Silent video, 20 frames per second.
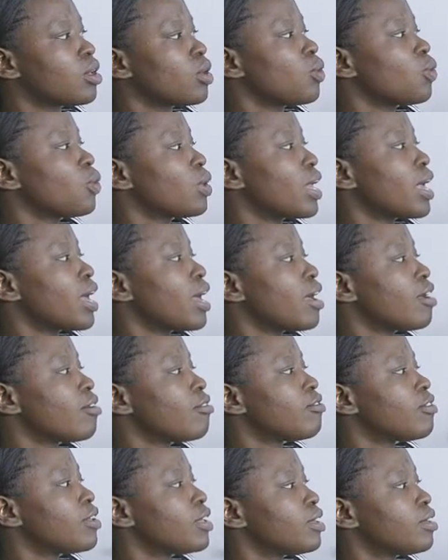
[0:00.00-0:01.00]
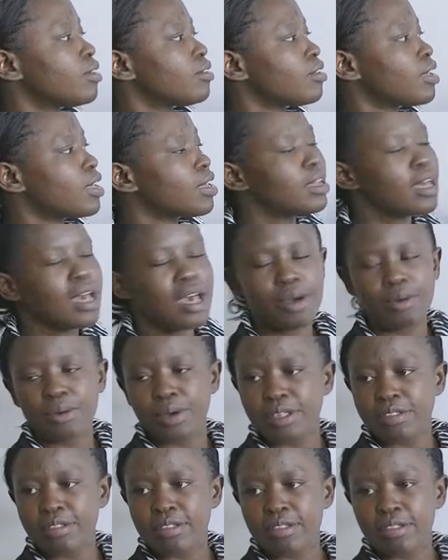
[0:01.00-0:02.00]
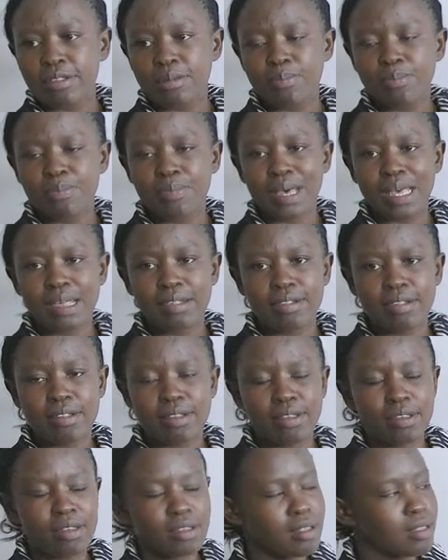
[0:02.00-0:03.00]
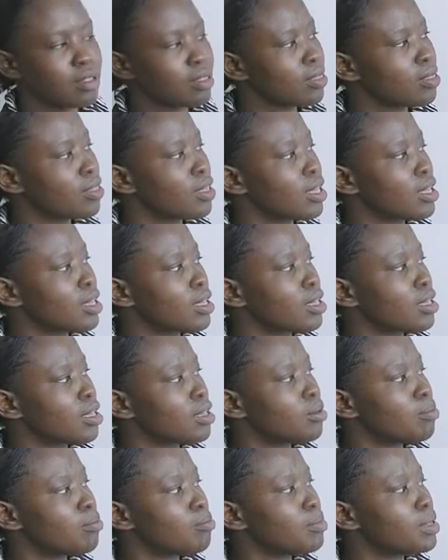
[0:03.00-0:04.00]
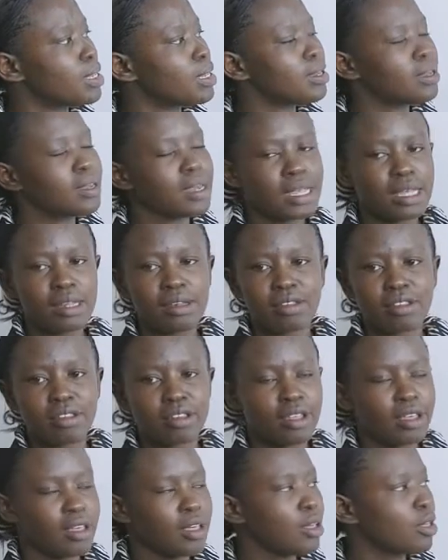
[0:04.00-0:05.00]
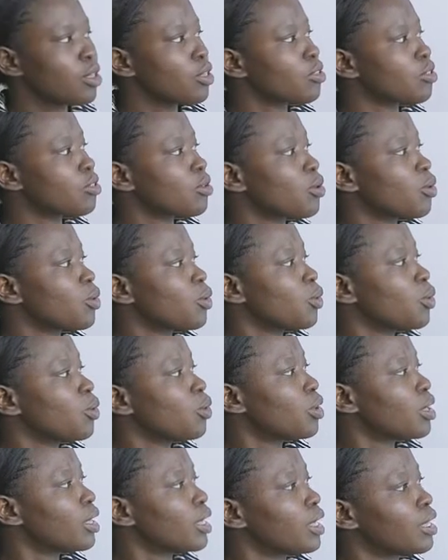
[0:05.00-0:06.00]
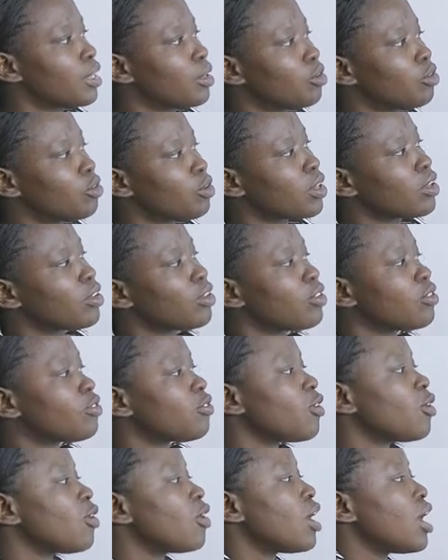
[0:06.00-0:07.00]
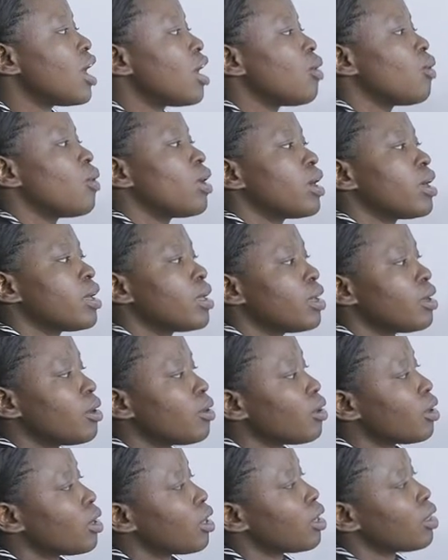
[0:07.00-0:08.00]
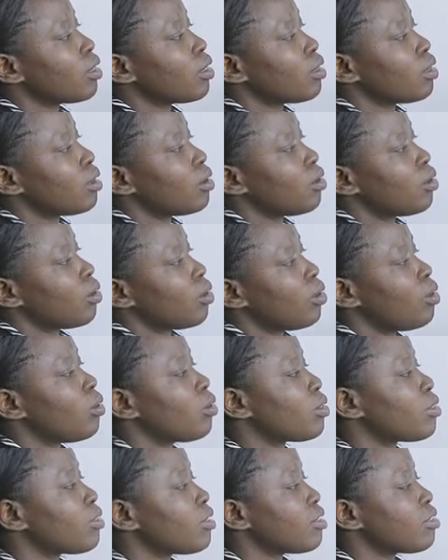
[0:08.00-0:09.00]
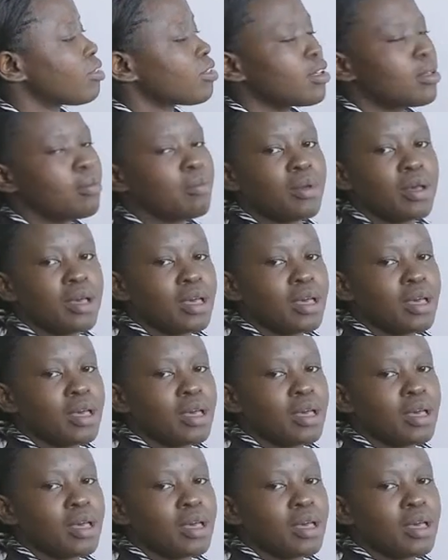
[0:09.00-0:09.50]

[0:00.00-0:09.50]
we are having 10 hours past the midnight. So in 24-hour clock system,